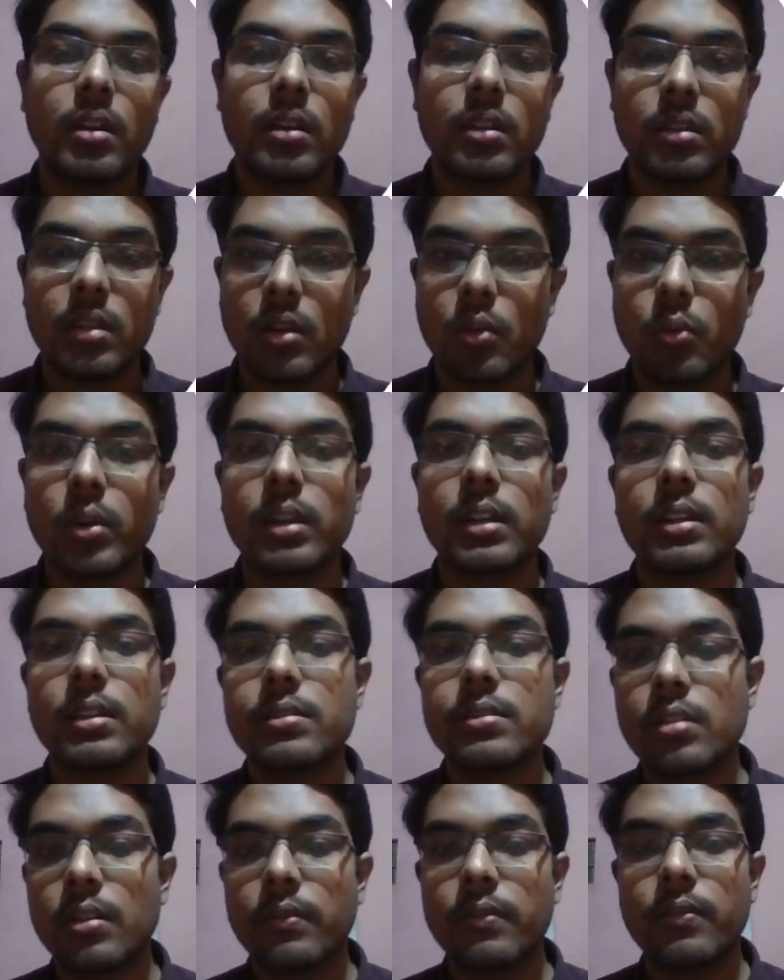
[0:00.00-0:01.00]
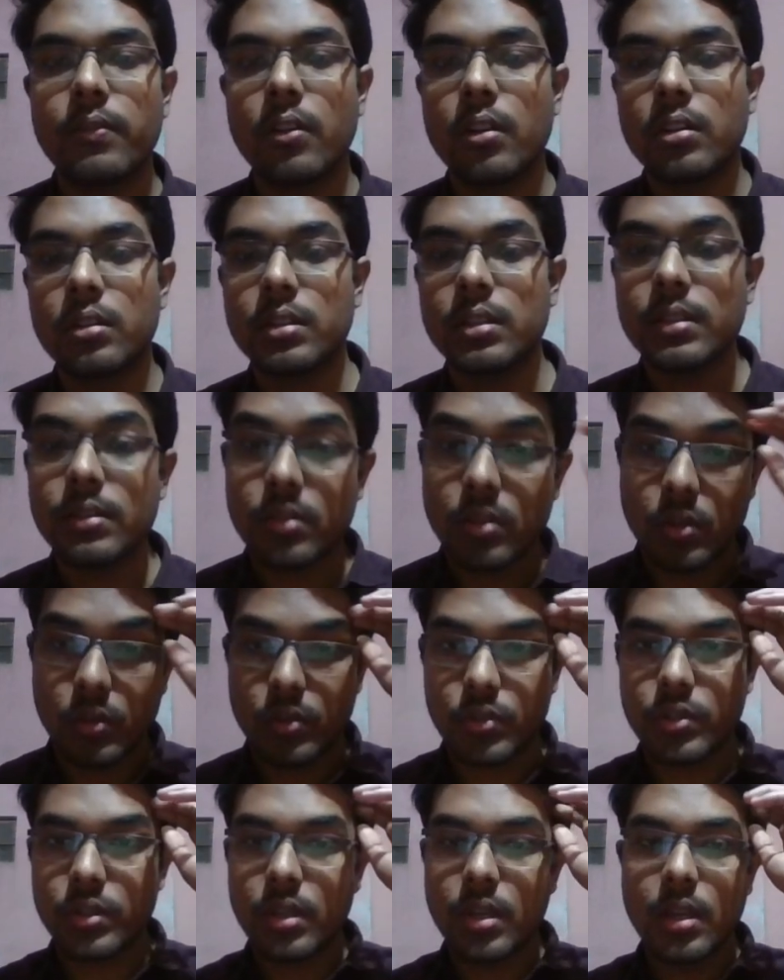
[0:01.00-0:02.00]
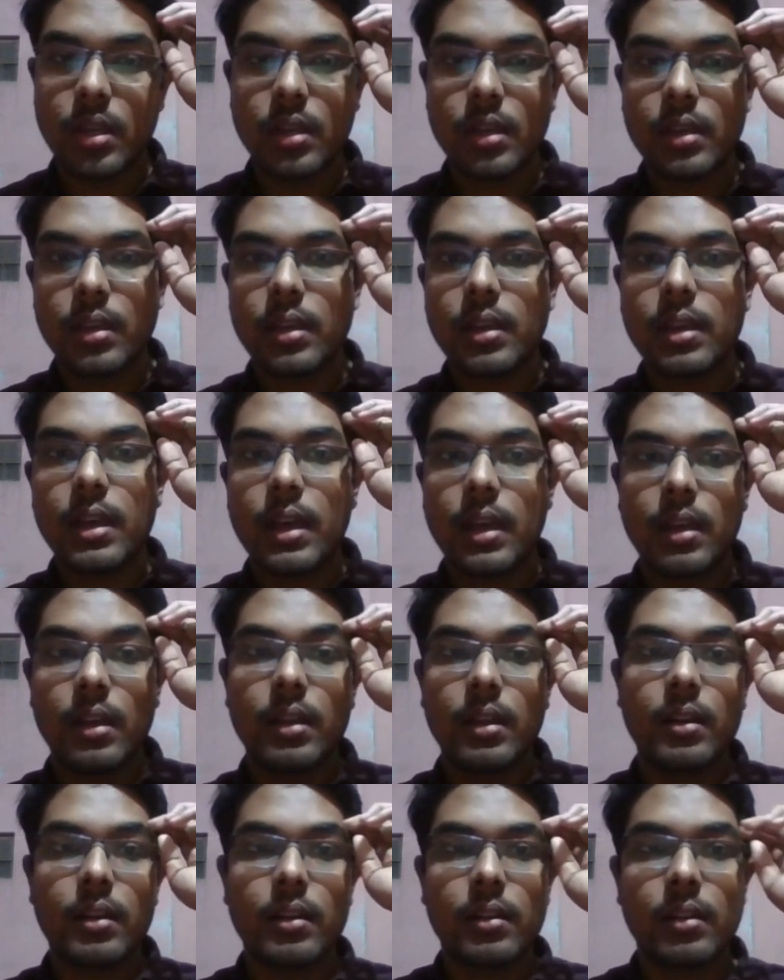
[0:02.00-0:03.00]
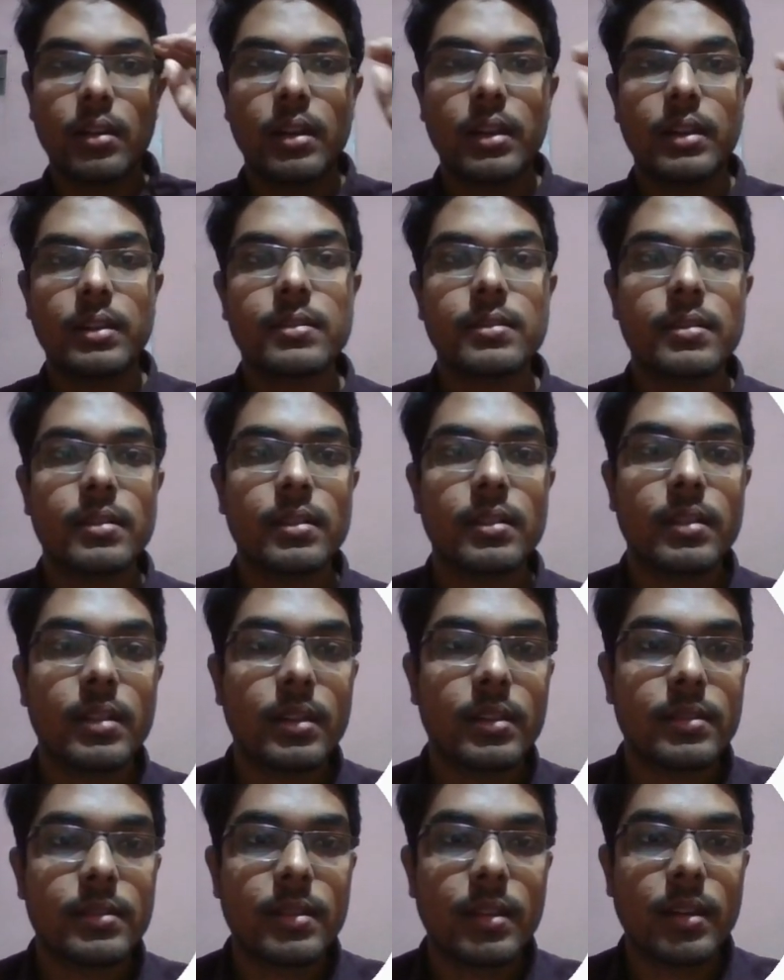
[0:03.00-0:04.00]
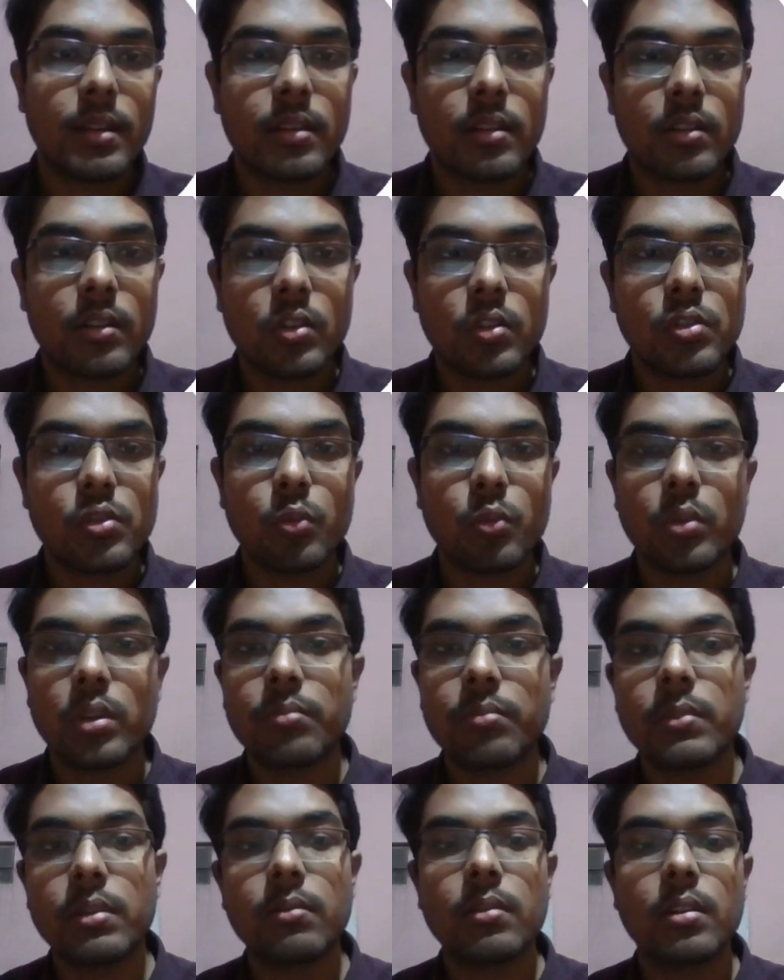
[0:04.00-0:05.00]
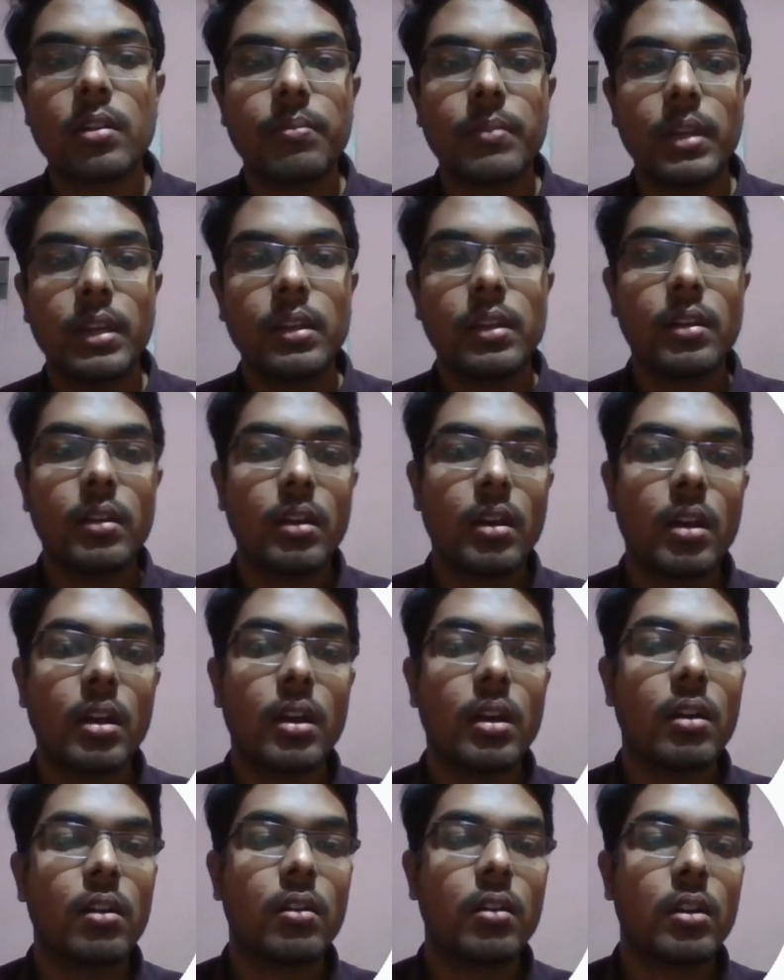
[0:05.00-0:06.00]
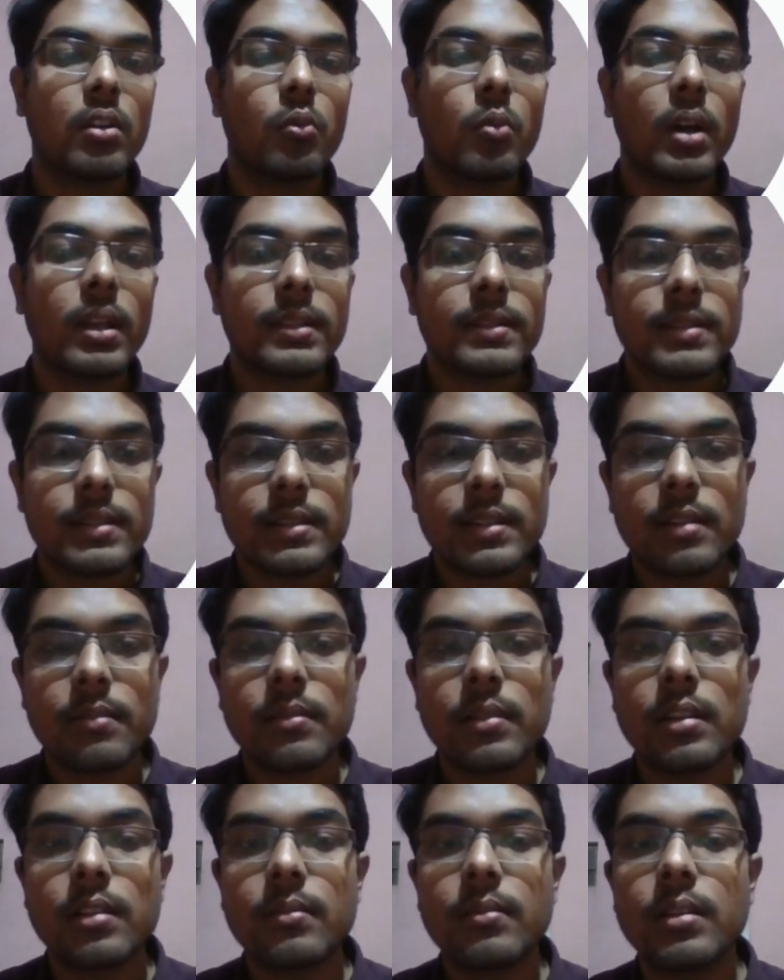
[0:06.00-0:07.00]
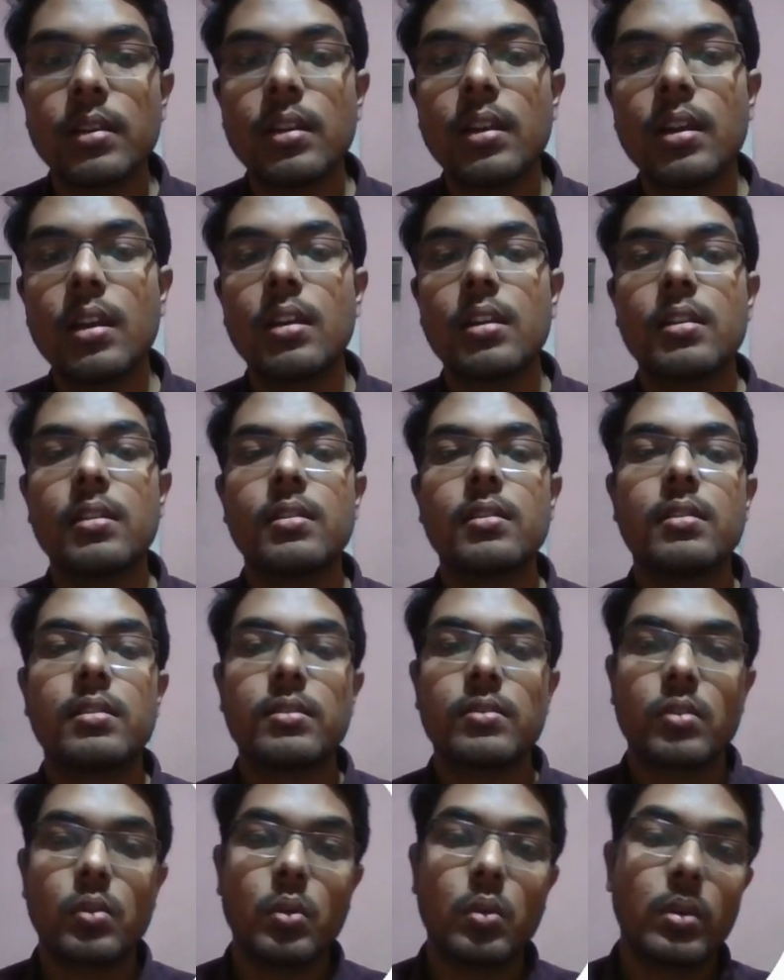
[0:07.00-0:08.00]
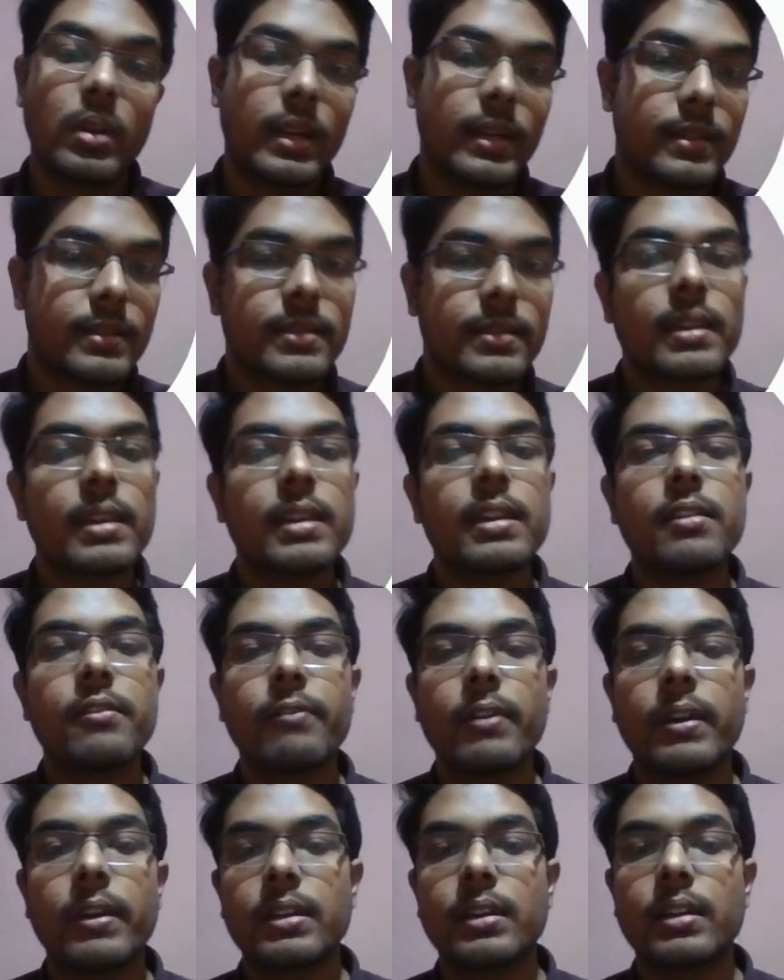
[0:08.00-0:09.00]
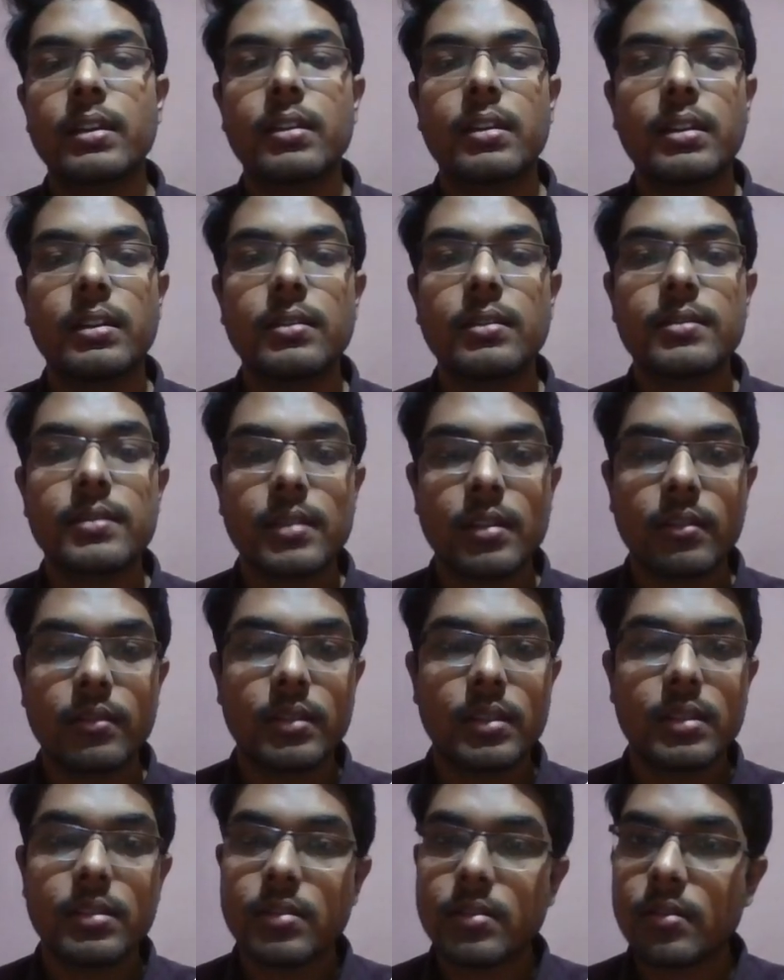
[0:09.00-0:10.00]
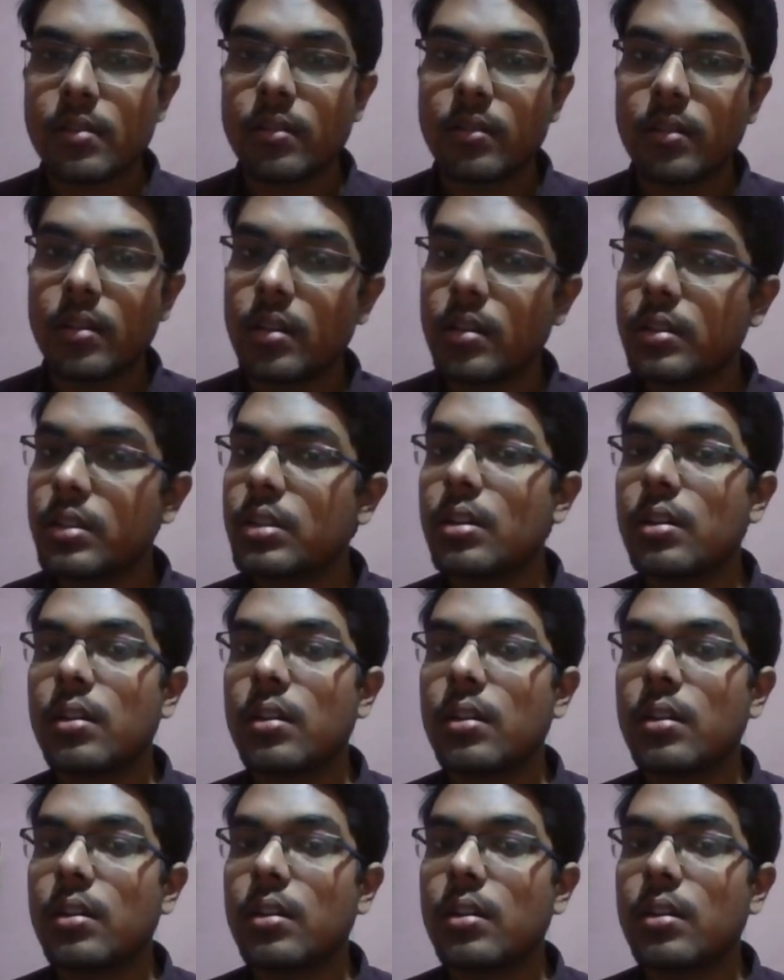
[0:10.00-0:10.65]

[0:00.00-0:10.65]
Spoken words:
the waitlist for this course. And let's see, there is another course, web development, only one seat available. So let's see if I can register this or not.